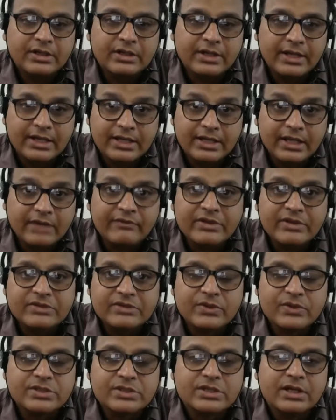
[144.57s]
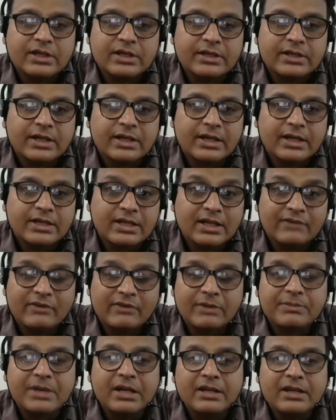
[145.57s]
India, which was
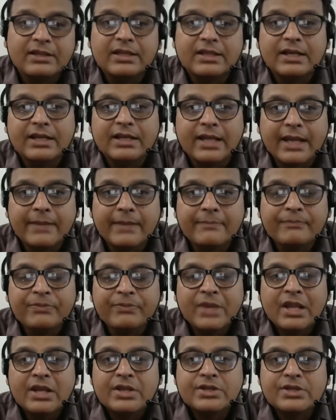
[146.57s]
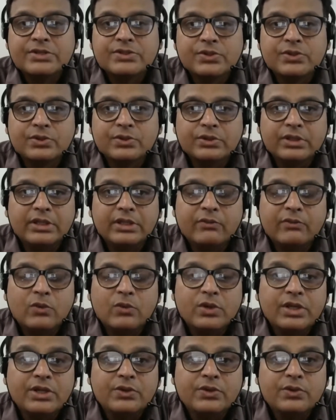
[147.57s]
underdeveloped country at that time, so they
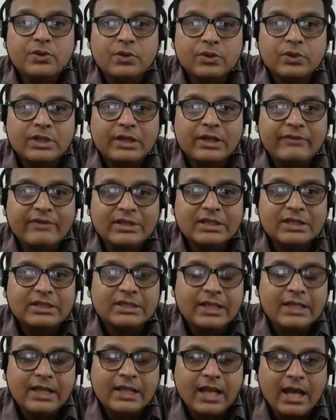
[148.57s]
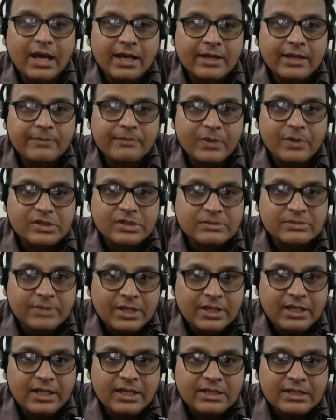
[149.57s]
wanted to know that whether there are
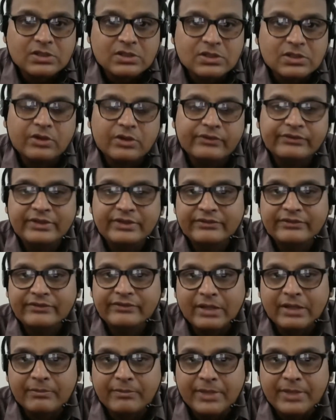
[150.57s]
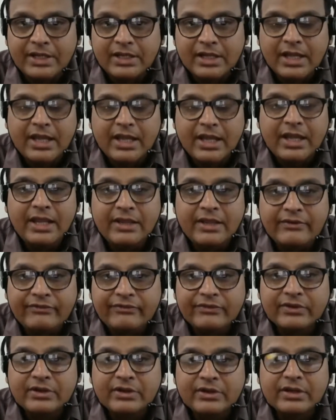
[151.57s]
possibilities of development if
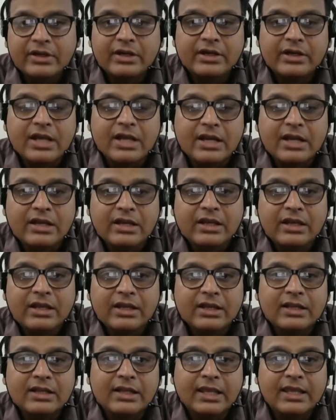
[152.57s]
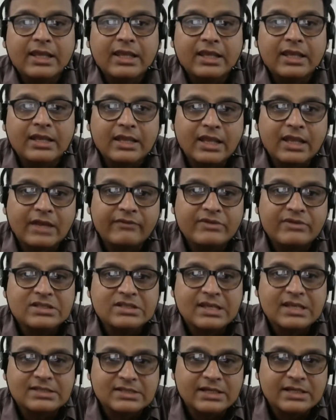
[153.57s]
a country like India, which
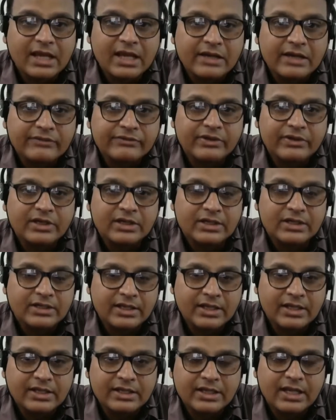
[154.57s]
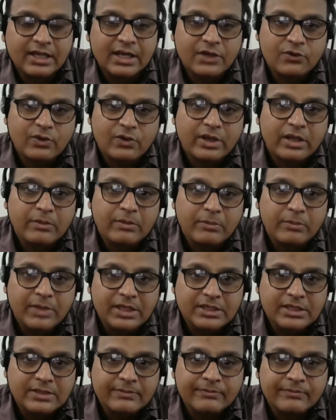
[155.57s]
doesn't have an electronic
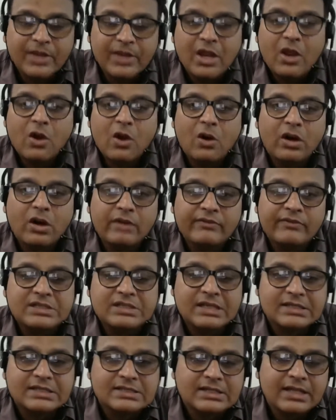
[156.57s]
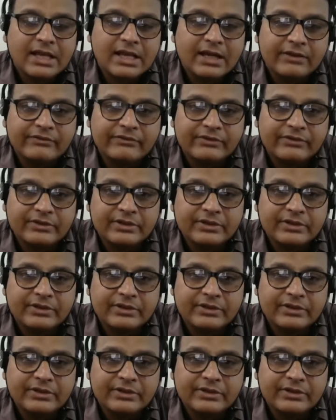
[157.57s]
medium, or which doesn't have